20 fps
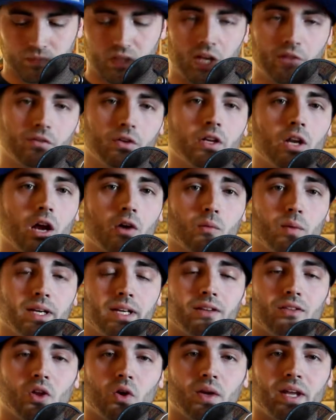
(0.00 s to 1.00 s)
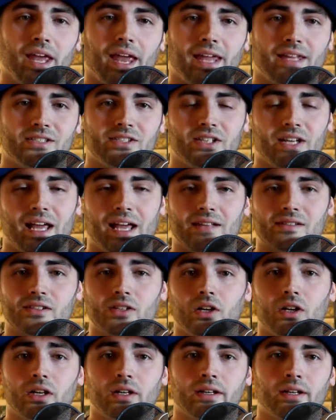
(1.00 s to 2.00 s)
If you're not reading Loki, Agent of
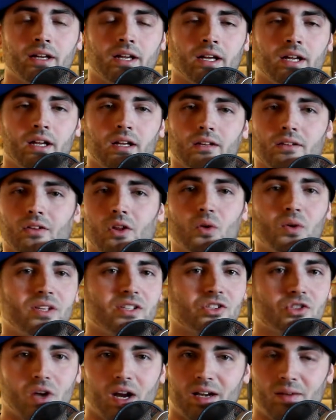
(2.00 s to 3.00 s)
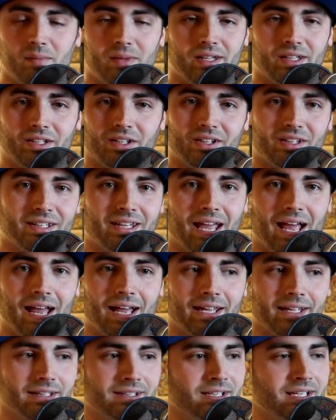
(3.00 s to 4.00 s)
Asgard, Loki's trying to be a good
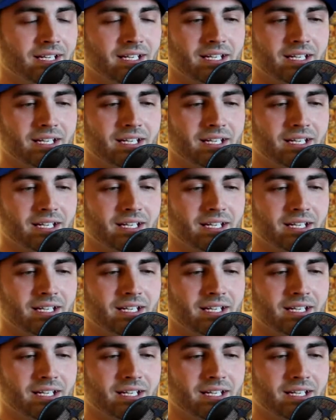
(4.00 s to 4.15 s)
guy.